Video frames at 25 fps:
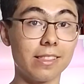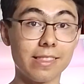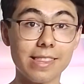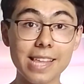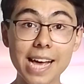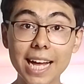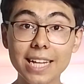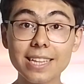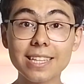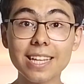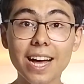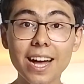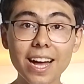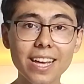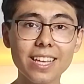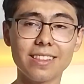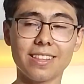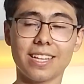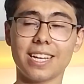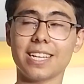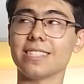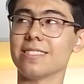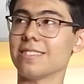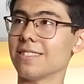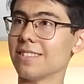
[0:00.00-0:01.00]
That
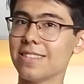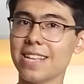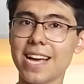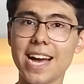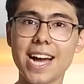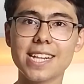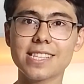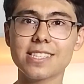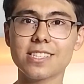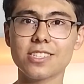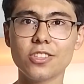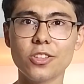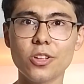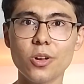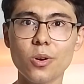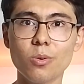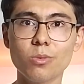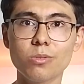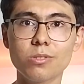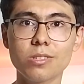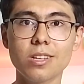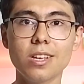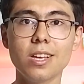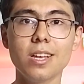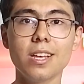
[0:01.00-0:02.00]
highlight, that
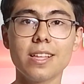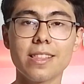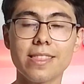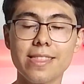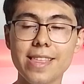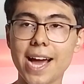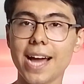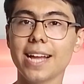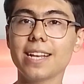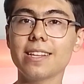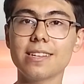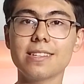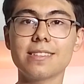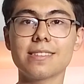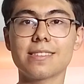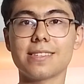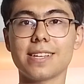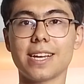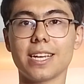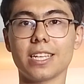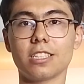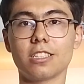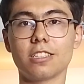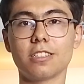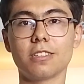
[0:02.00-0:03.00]
notes, that
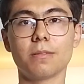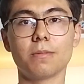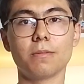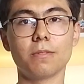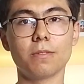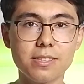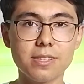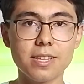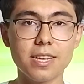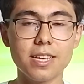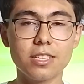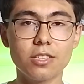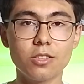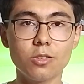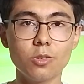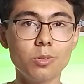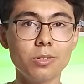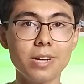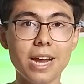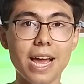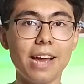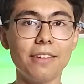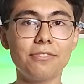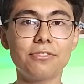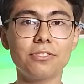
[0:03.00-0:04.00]
insight. It's like
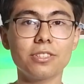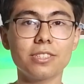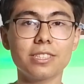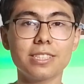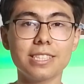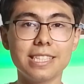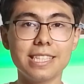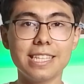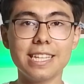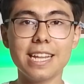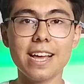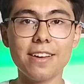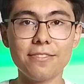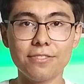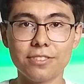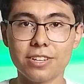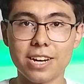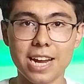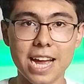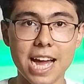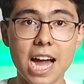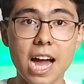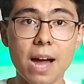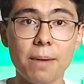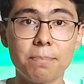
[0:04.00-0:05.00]
your effort
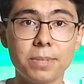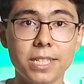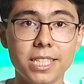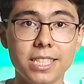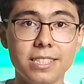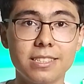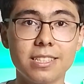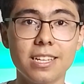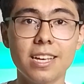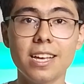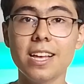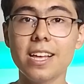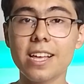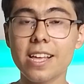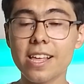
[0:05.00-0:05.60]
never happened.